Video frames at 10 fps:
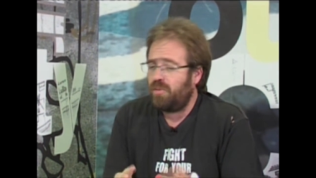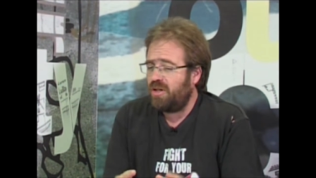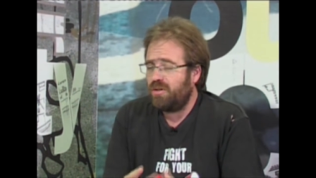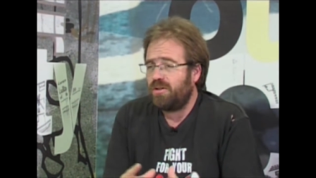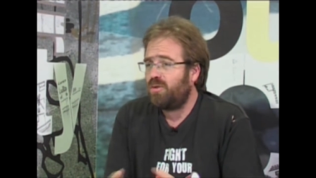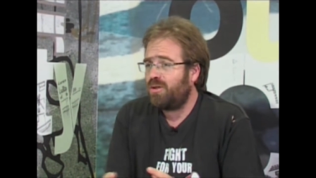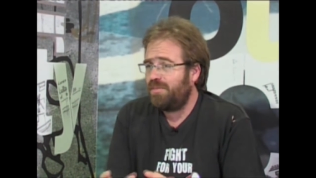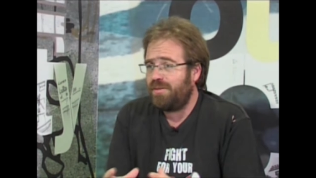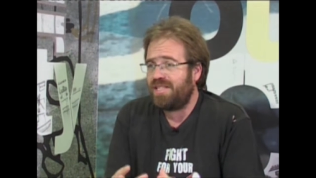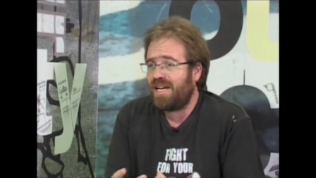we're going to talk
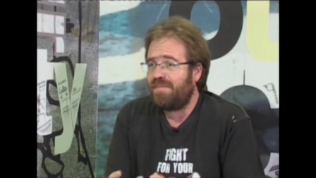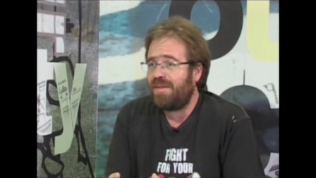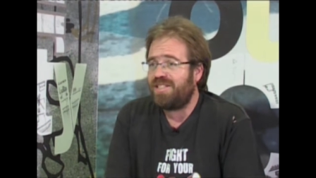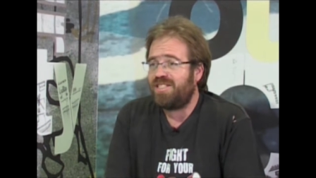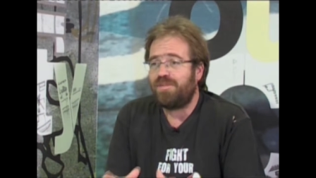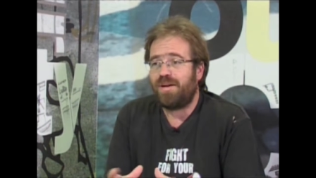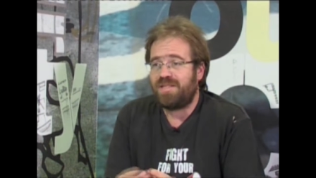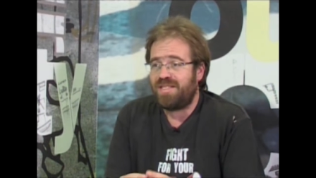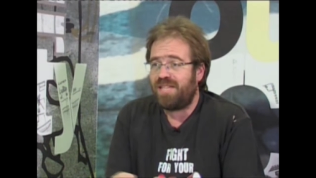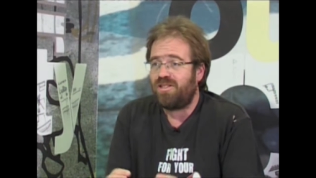a bit, I imagine,
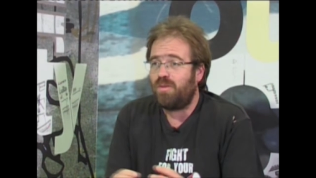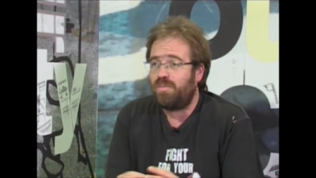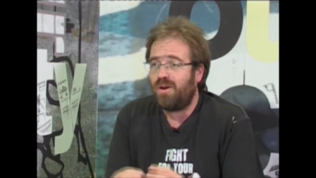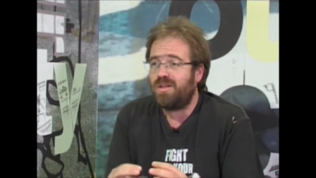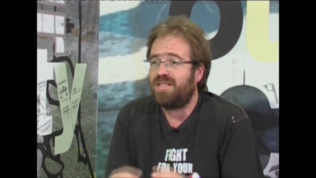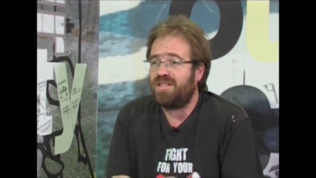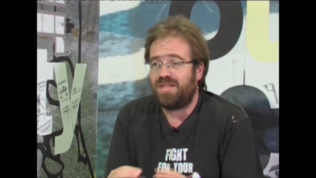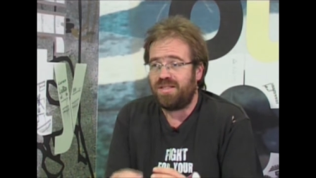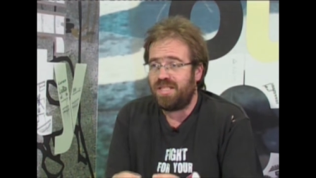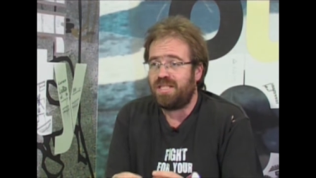about set-top boxes,
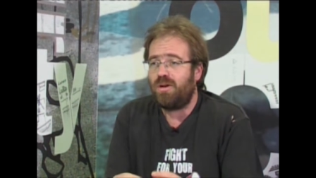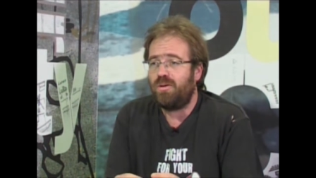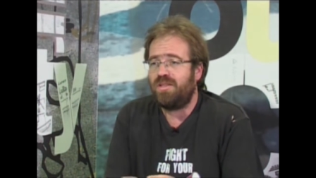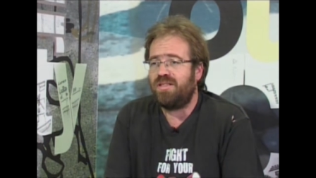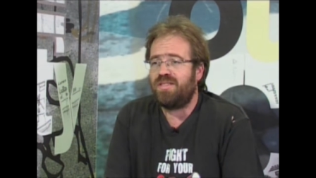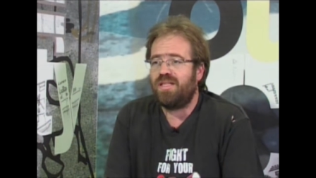the decoders.